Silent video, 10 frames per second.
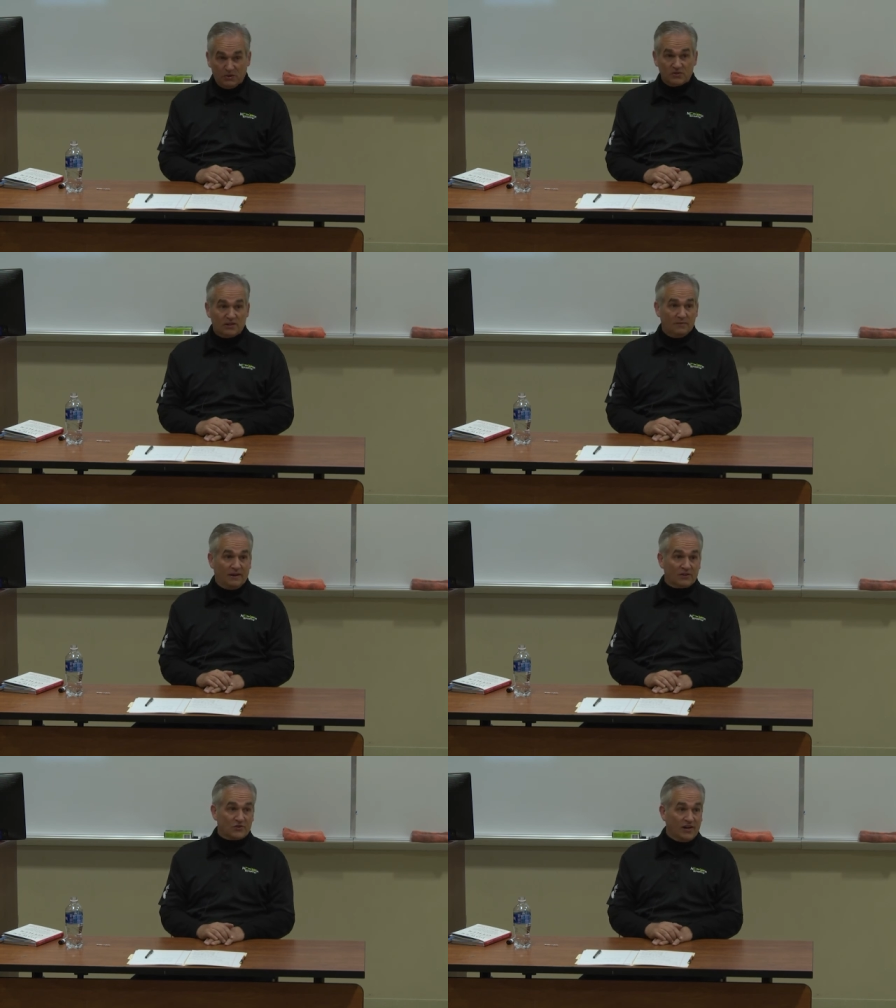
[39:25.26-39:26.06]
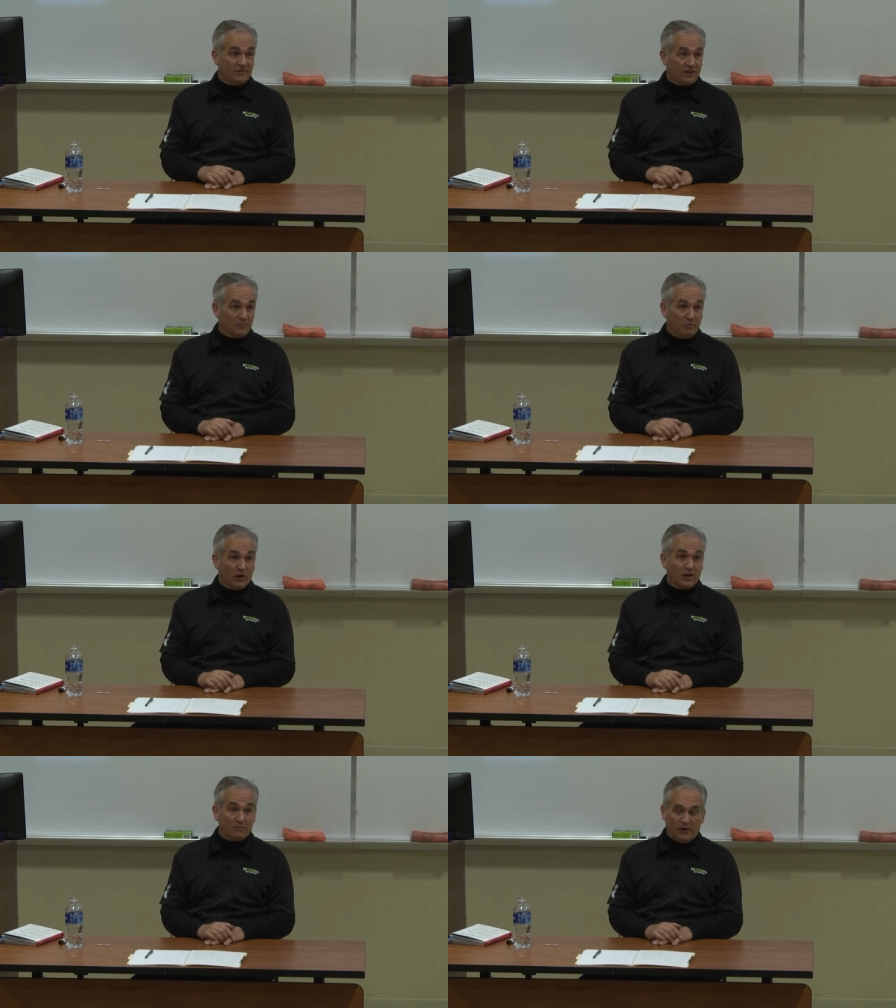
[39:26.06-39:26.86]
mostly about traffic and
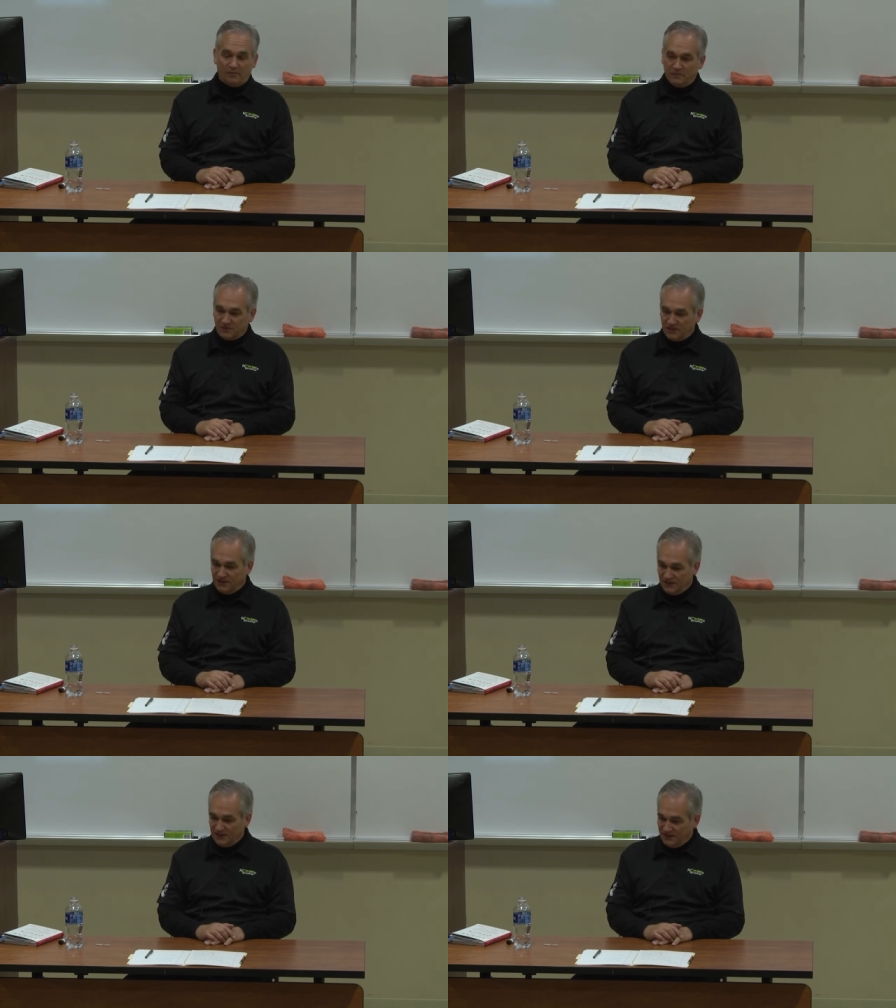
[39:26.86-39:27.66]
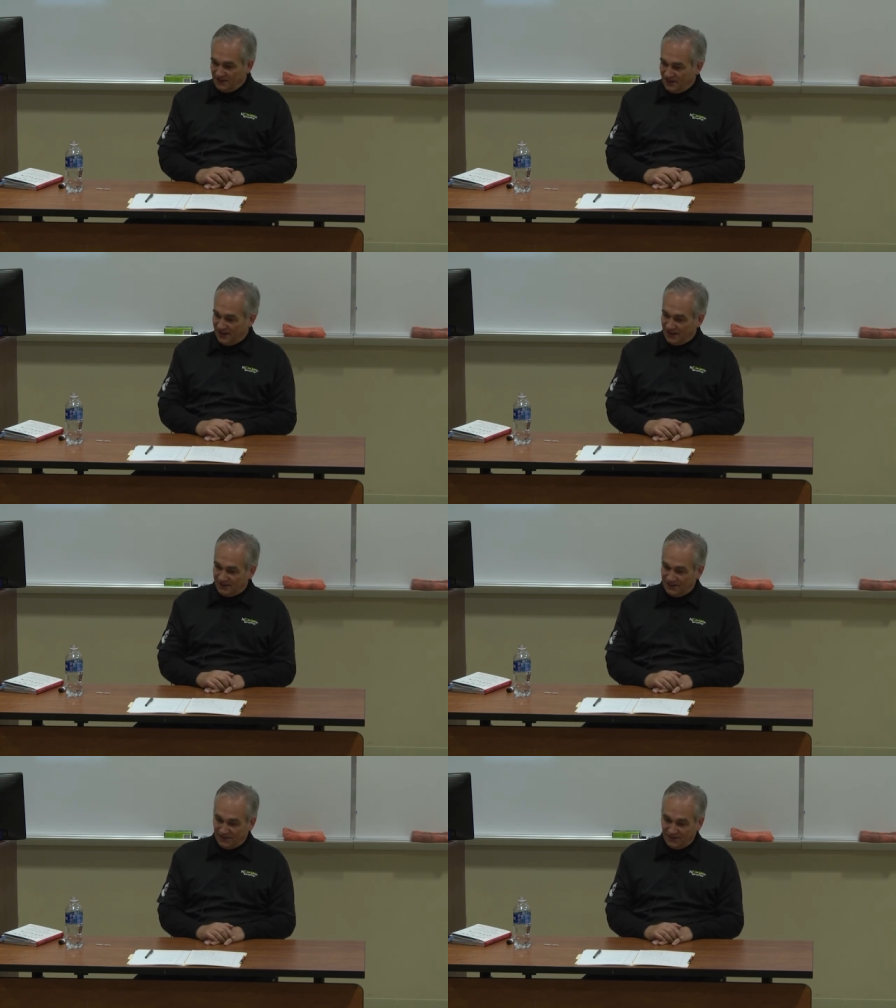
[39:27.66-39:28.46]
parking problems.
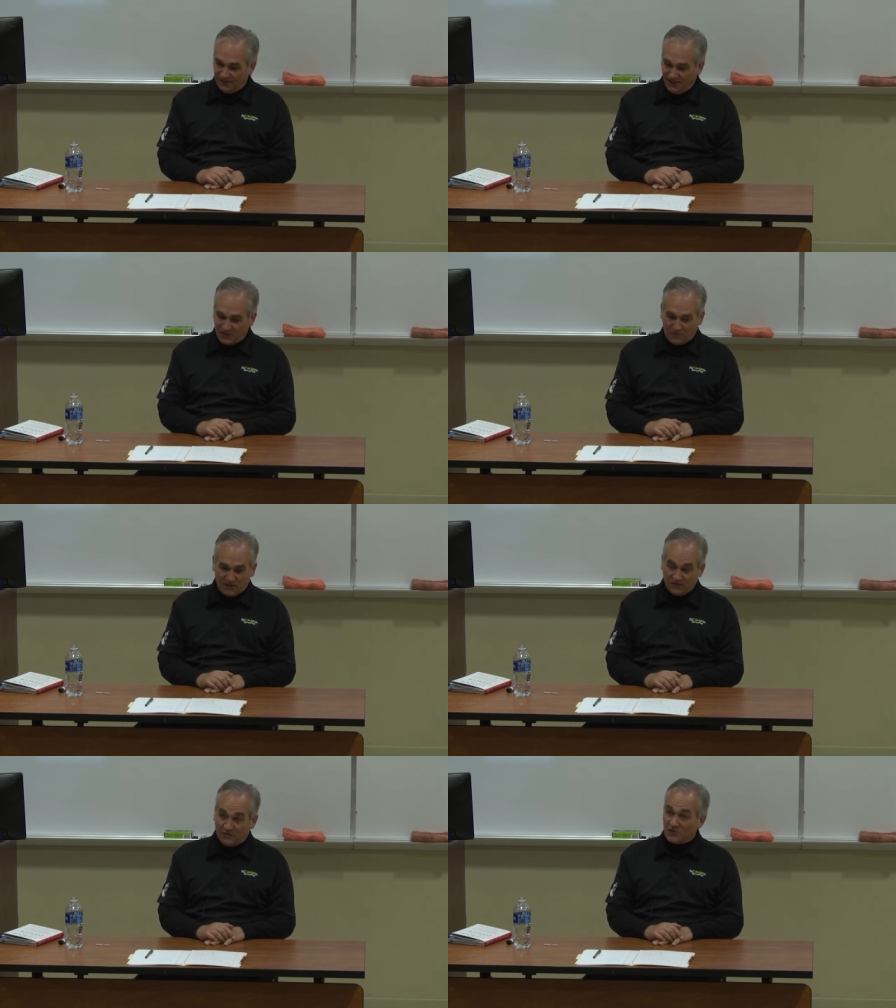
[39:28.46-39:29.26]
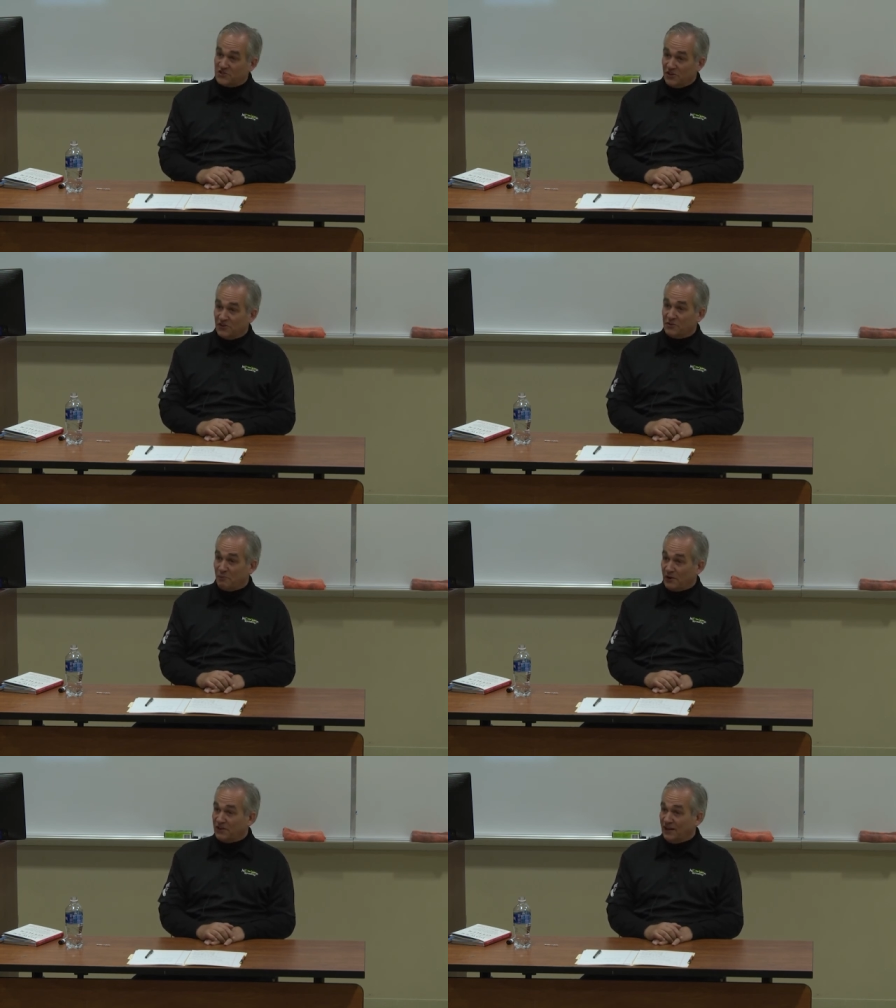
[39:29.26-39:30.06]
And I spent the first year in the
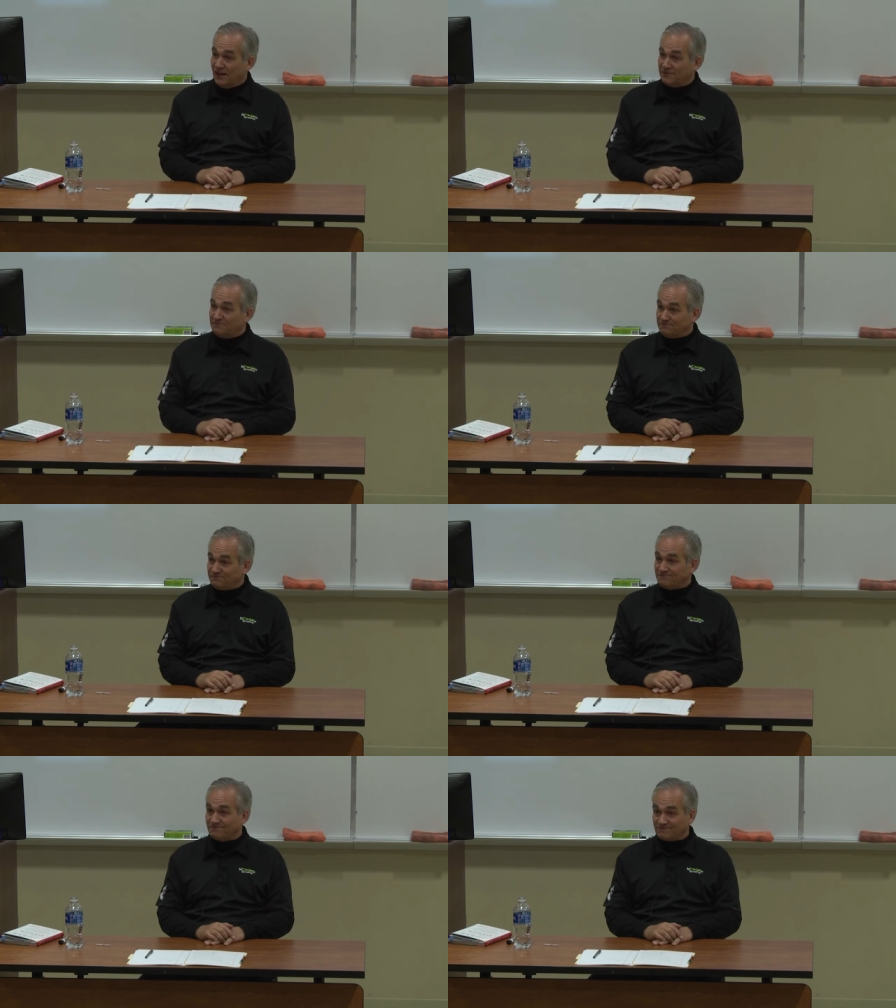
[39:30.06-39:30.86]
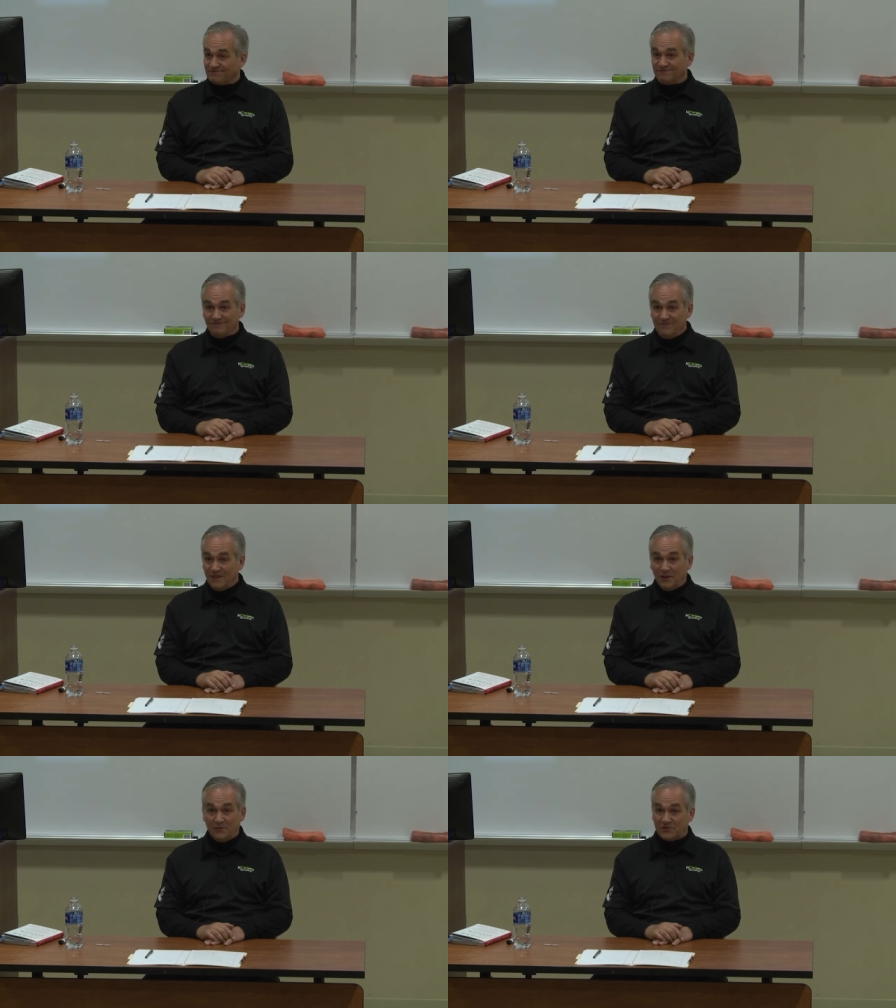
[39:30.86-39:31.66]
parking lot
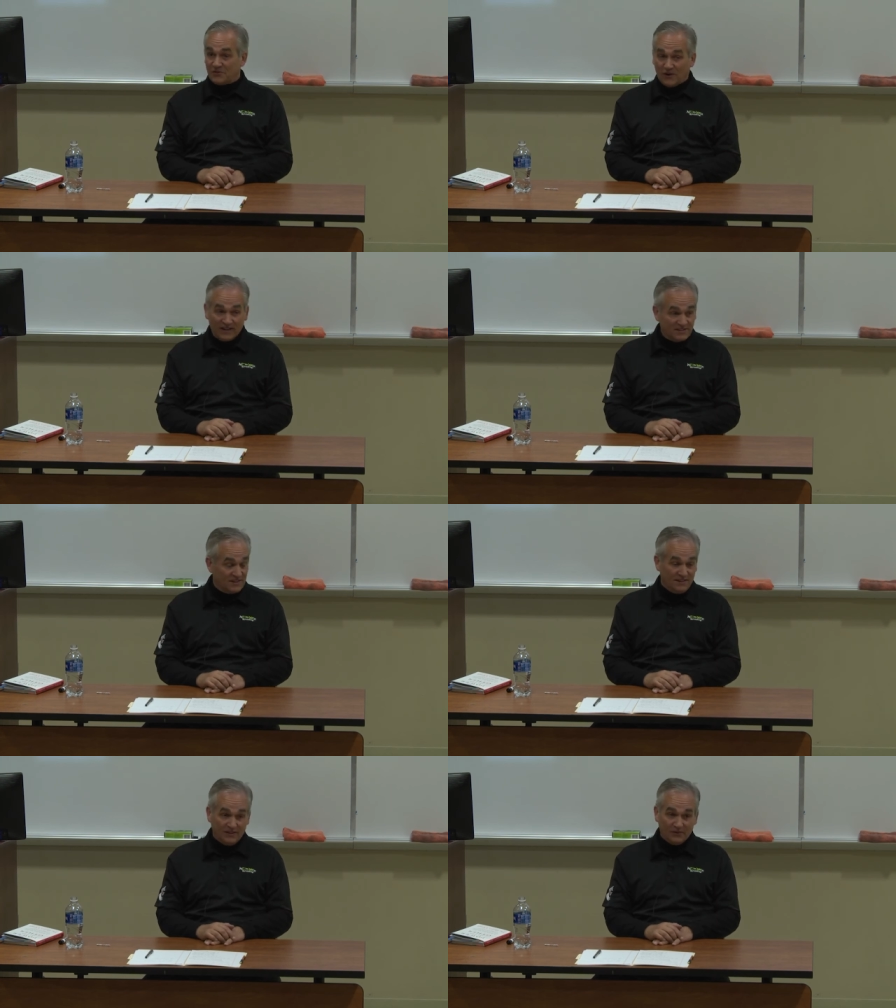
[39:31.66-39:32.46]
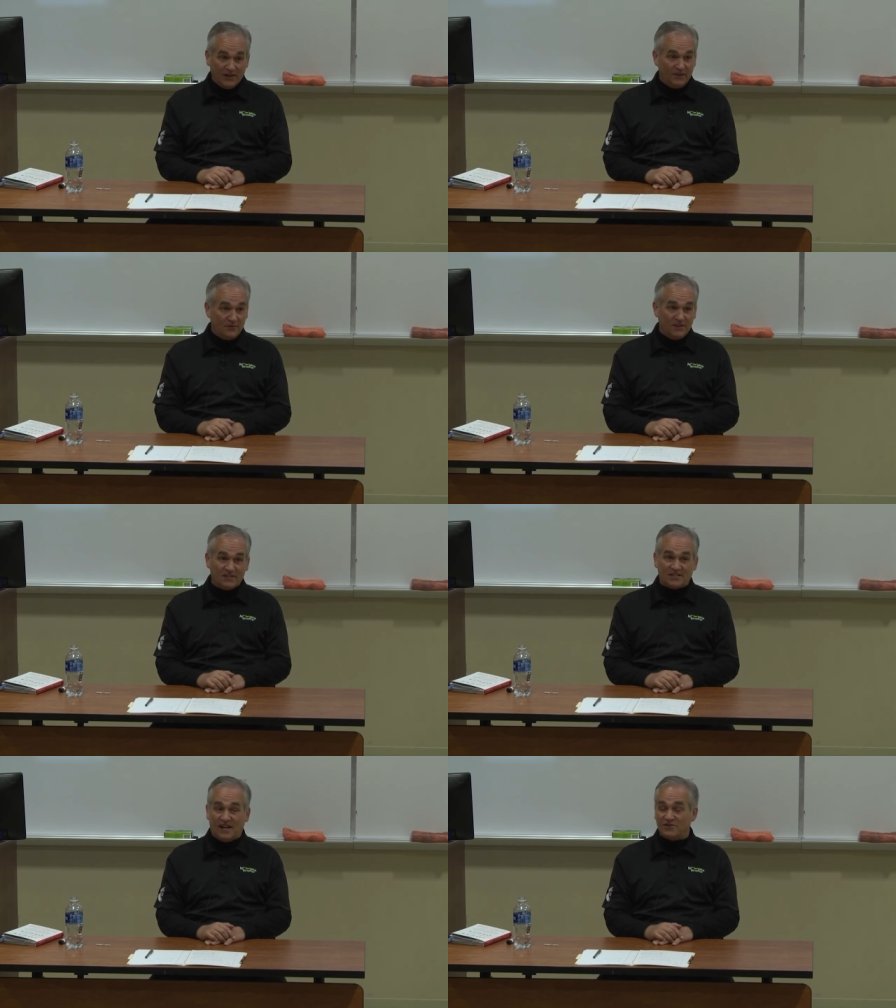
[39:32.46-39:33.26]
it was crazy. We, we
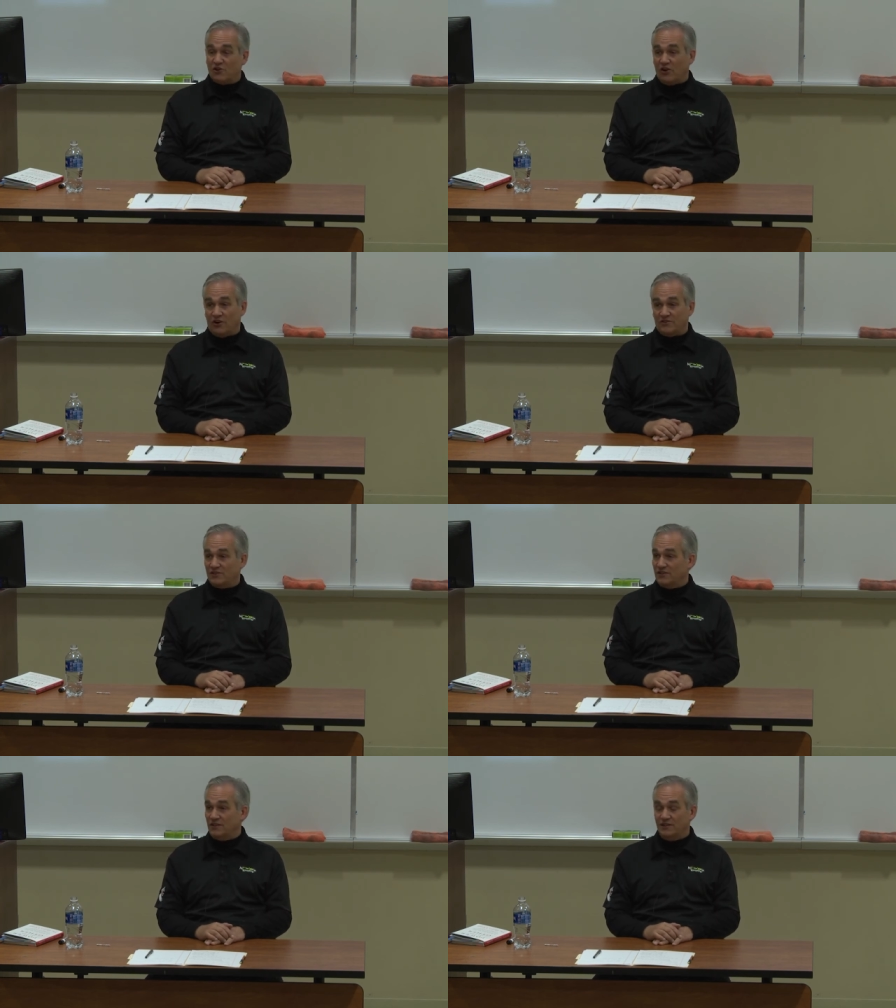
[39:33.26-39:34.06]
just had cars.